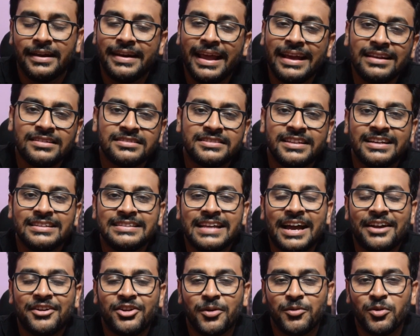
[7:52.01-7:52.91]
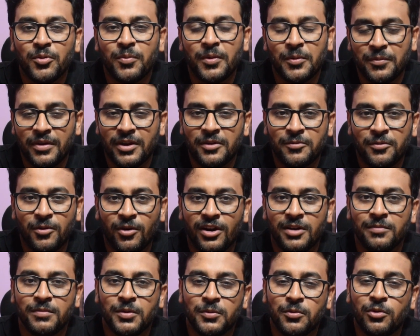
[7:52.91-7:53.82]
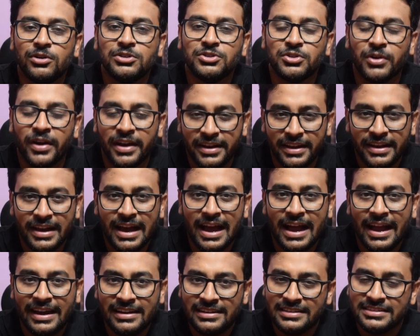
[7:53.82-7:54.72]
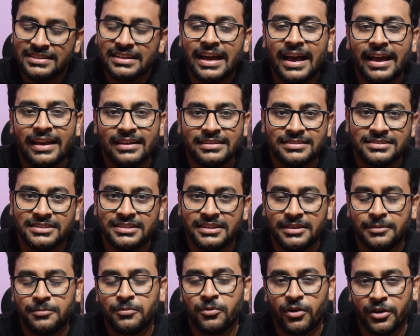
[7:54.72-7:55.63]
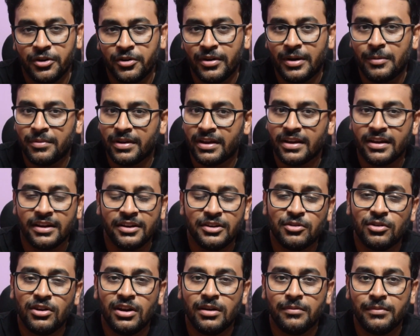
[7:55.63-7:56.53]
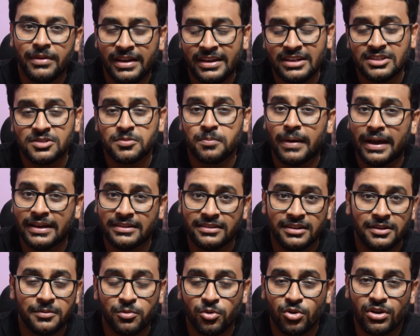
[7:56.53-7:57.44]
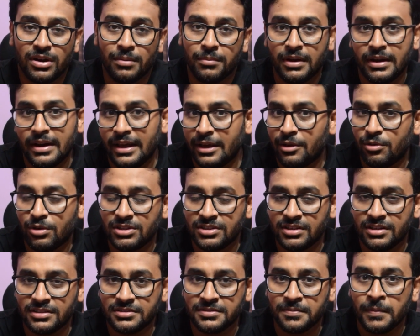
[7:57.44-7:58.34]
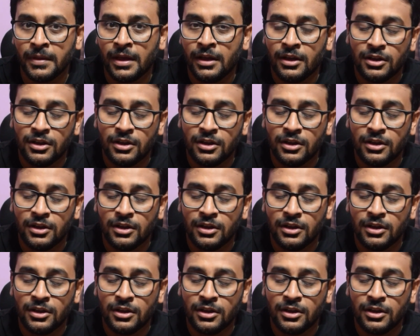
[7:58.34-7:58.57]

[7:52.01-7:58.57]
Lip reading: The next thing that you have to prepare for before joining IITs and IISc for your MTech curriculum is Python programming languages.